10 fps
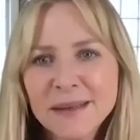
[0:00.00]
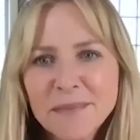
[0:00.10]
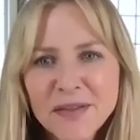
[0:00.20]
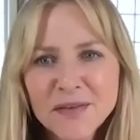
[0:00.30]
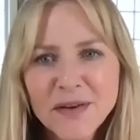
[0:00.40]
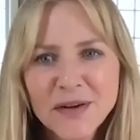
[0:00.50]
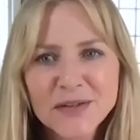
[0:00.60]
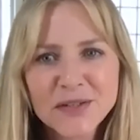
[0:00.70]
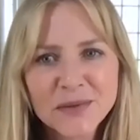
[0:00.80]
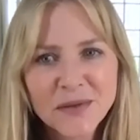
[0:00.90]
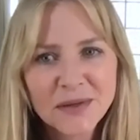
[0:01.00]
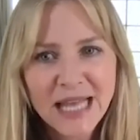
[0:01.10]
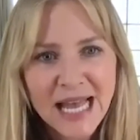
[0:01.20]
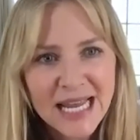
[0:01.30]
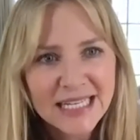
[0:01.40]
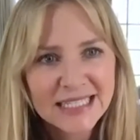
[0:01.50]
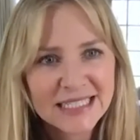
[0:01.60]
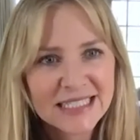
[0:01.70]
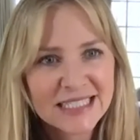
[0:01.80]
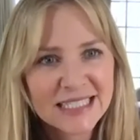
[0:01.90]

motherfuckers don't know their lines.